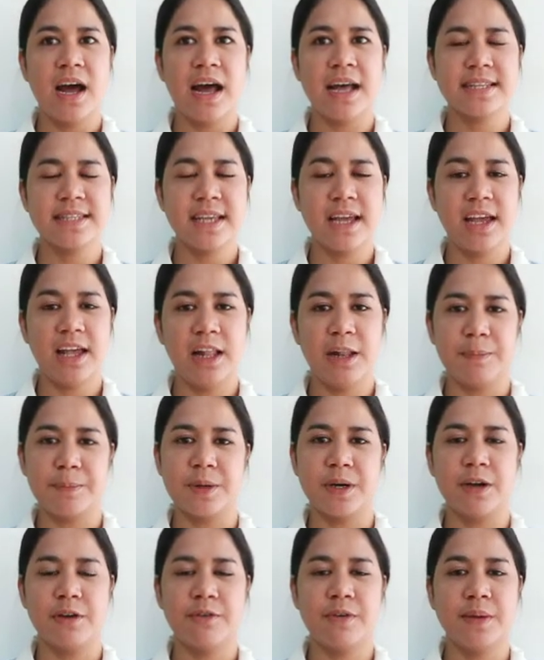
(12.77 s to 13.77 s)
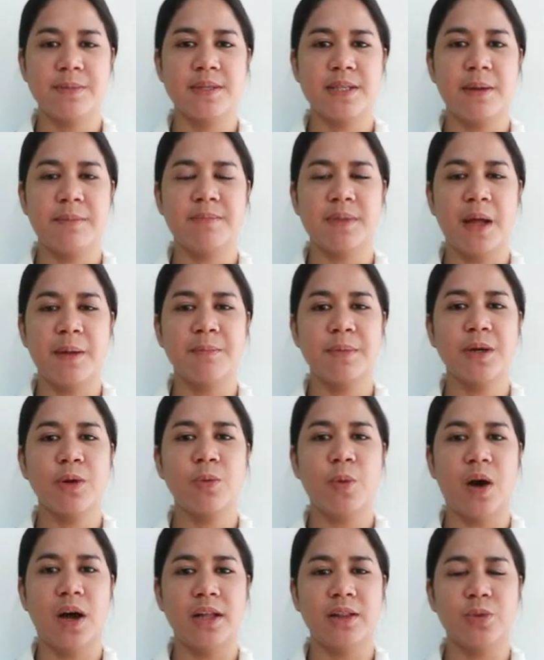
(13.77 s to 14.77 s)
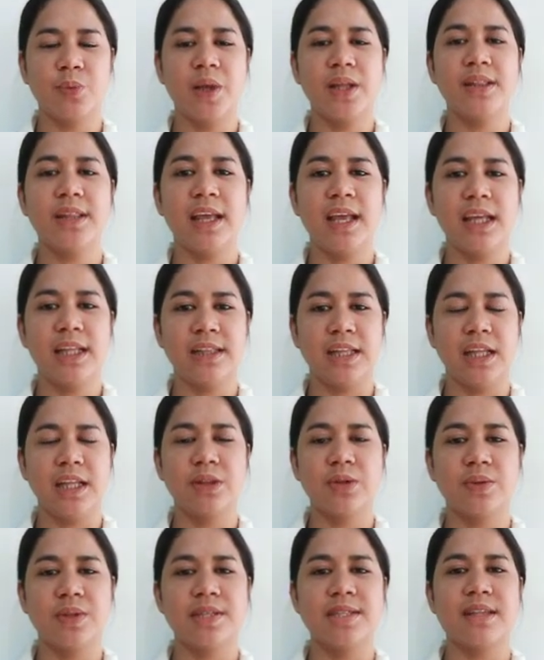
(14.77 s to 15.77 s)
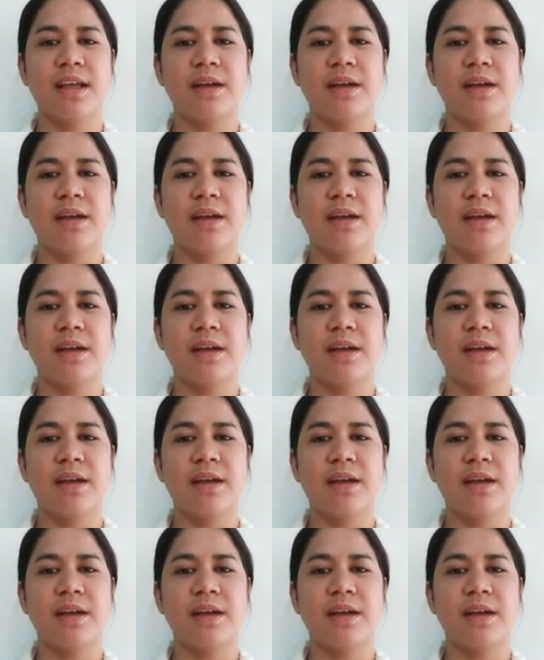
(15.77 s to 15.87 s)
as a helper from September 1, 2018 to